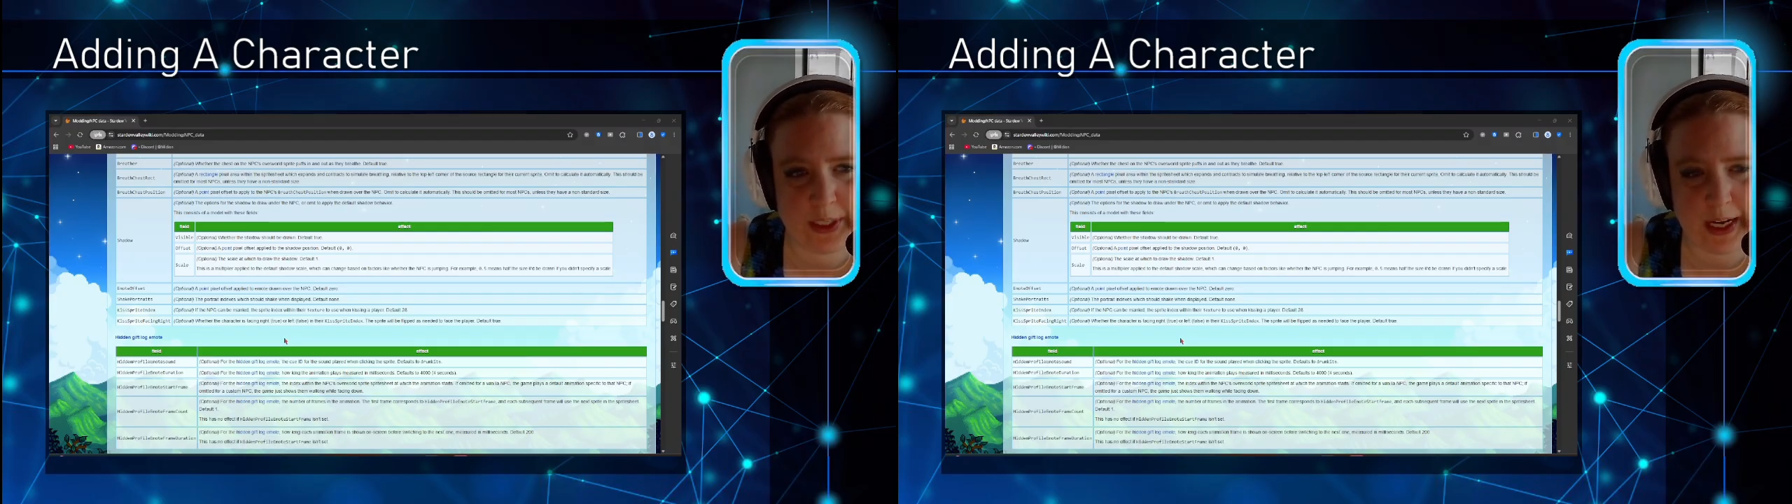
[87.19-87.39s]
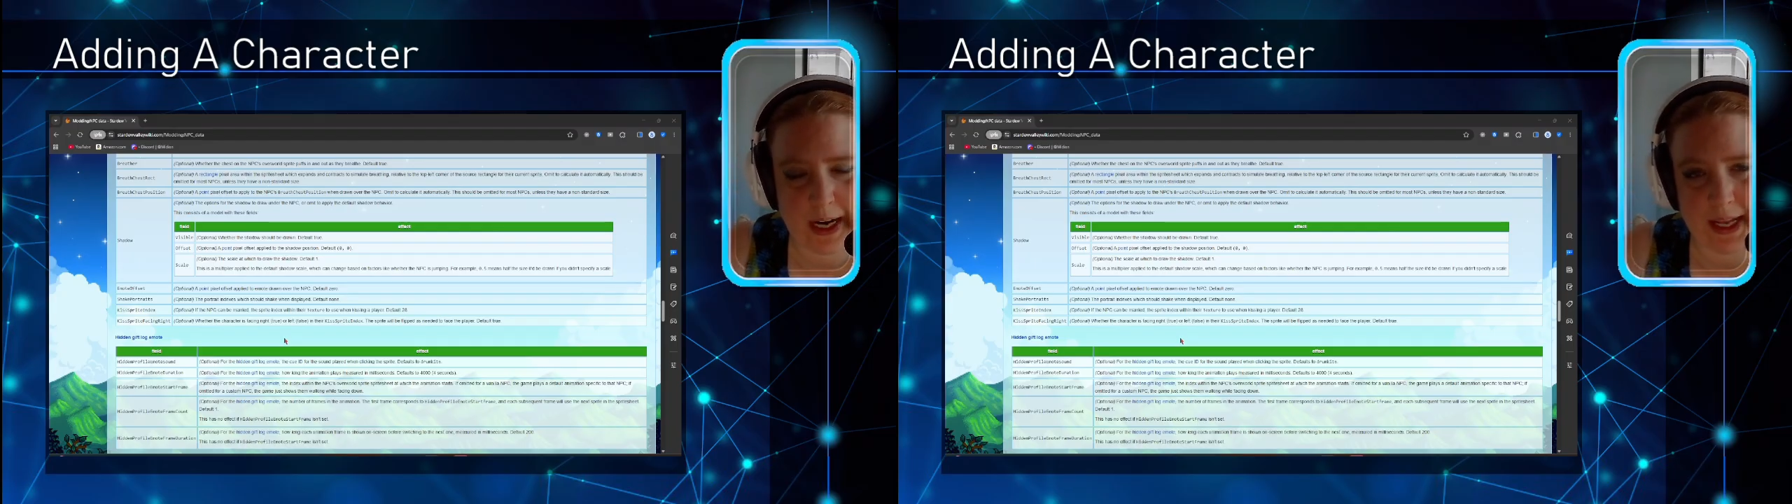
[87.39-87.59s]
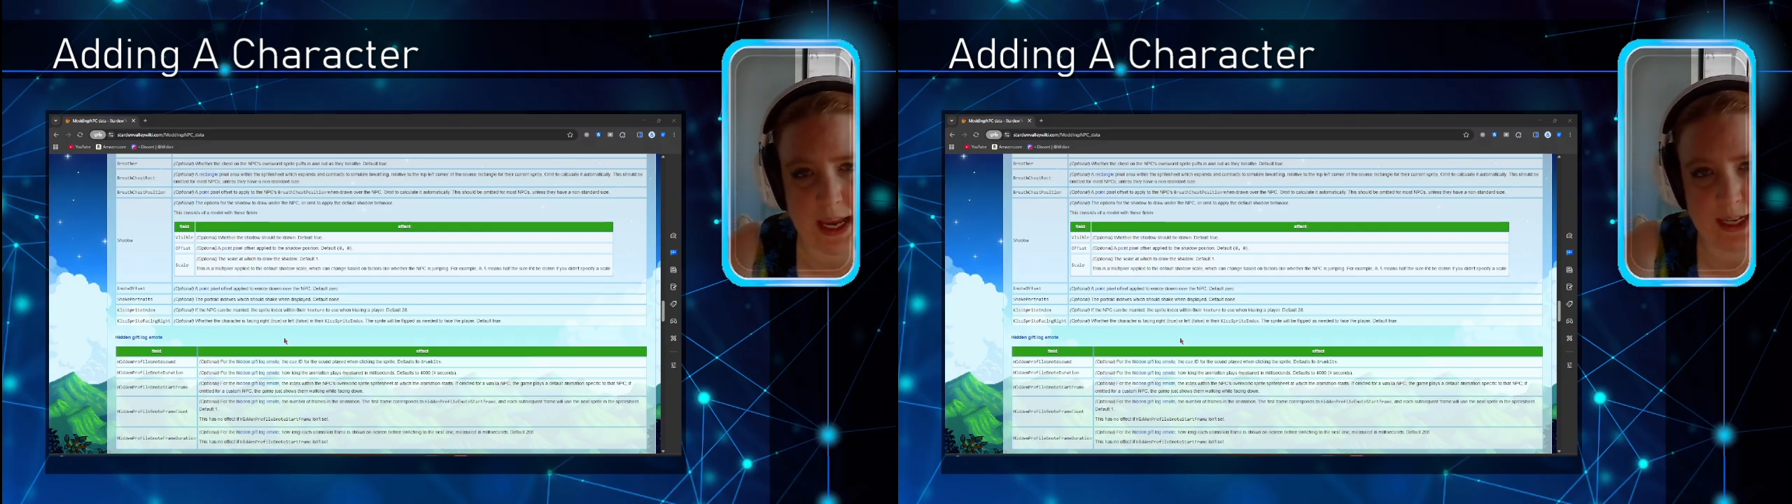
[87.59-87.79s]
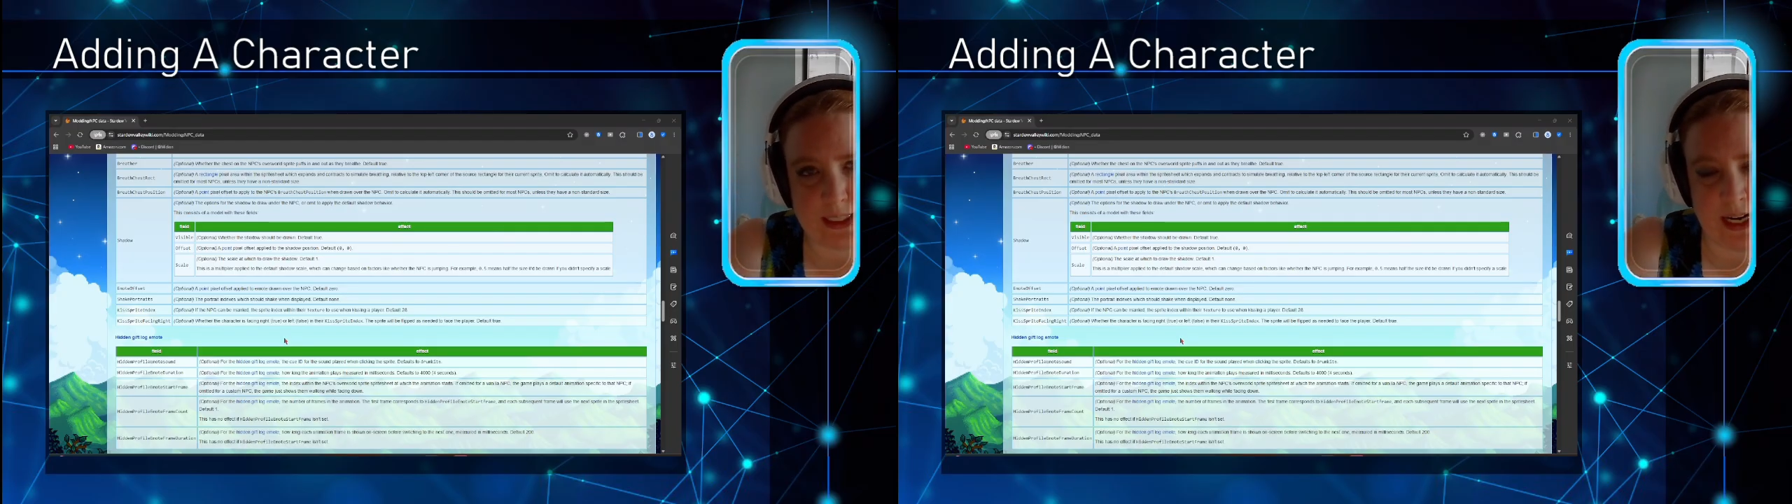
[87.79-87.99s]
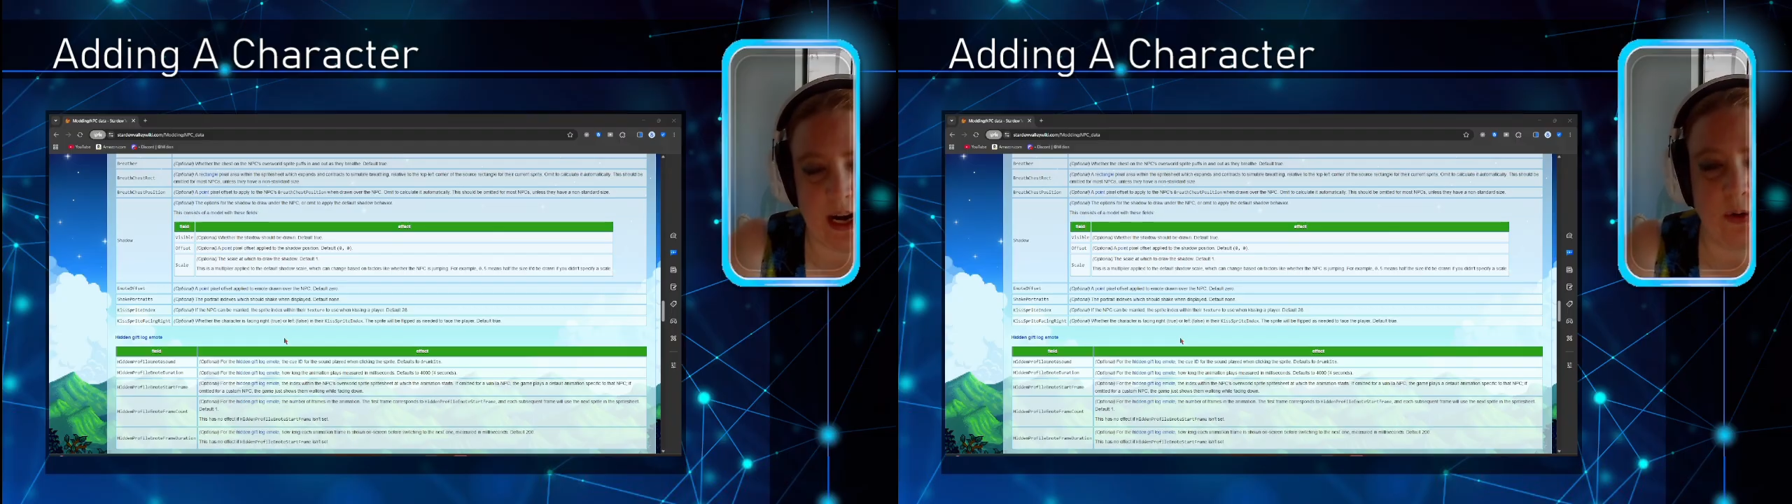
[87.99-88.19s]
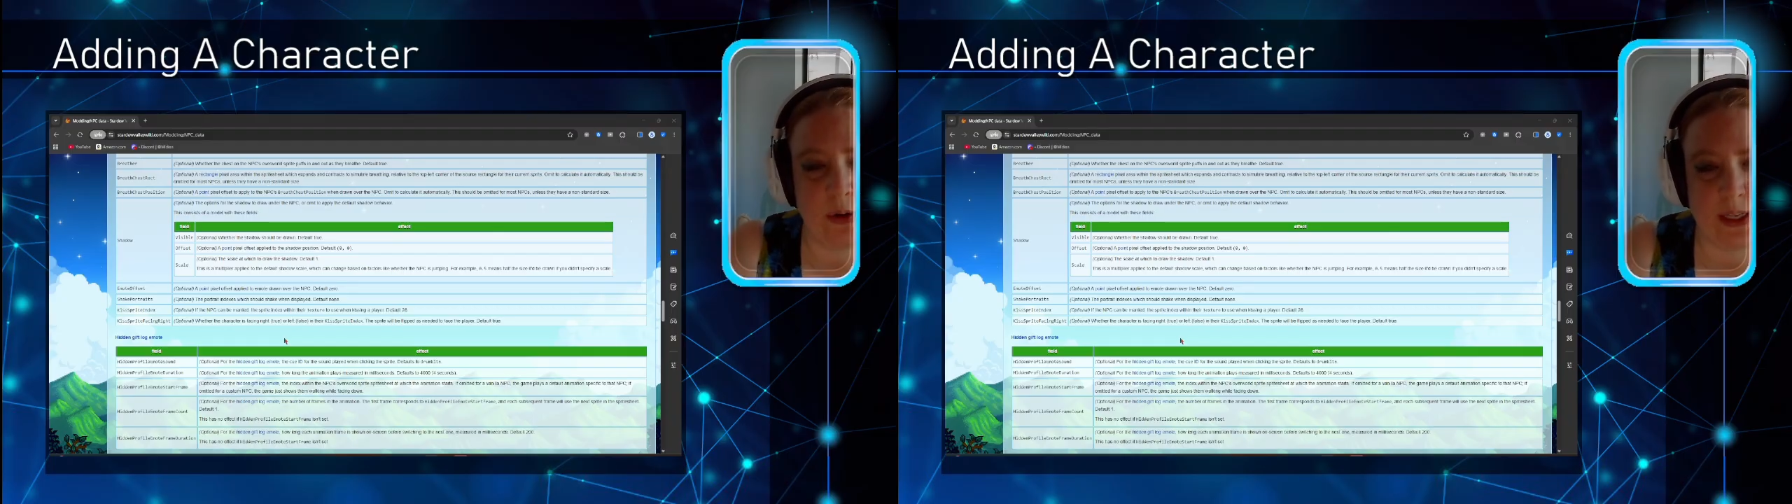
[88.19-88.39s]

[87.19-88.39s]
that kind of hangs out